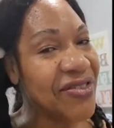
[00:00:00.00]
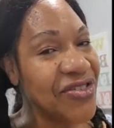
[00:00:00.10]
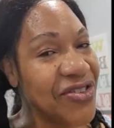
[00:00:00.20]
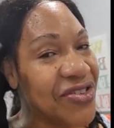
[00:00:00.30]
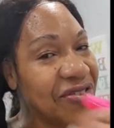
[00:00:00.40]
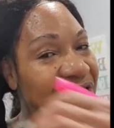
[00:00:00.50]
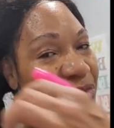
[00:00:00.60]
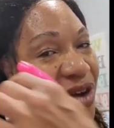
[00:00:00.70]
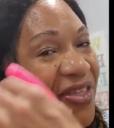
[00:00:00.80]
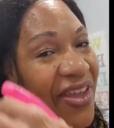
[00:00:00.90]
just
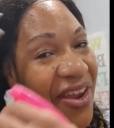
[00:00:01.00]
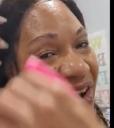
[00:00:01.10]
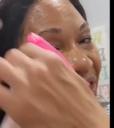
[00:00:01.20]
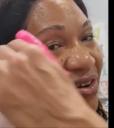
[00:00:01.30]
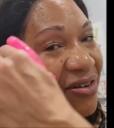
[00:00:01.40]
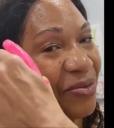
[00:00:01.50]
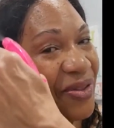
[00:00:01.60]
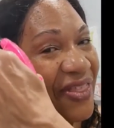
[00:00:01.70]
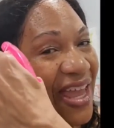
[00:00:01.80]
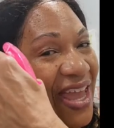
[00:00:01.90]
spray the hair with
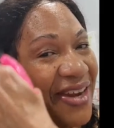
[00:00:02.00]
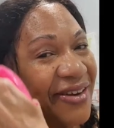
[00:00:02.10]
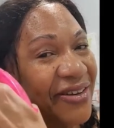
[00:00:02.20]
that